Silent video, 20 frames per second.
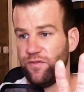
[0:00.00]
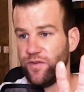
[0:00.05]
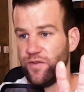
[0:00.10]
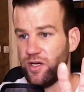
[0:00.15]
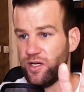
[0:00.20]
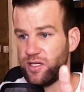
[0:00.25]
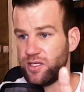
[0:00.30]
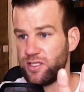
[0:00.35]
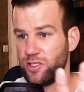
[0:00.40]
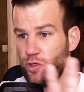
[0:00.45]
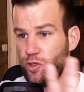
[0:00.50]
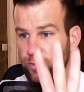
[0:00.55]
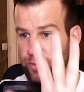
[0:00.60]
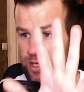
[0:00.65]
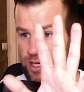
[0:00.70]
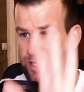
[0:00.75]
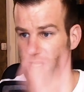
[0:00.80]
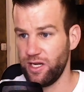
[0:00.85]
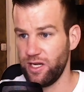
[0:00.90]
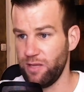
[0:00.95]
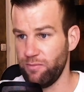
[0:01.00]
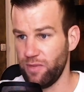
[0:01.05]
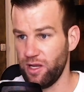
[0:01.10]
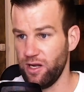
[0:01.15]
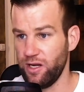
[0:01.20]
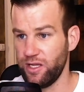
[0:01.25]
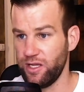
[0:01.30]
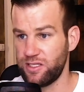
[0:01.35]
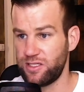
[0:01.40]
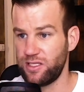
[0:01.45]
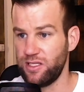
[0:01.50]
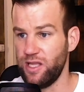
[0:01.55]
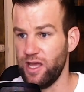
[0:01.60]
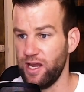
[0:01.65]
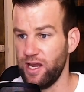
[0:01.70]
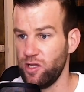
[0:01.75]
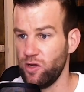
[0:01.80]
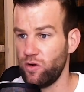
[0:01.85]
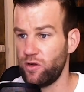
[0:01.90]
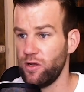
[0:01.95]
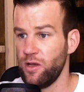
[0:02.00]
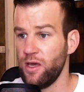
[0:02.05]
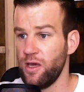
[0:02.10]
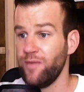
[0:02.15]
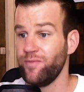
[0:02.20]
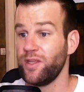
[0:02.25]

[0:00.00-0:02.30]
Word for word: first, you build an email list, then you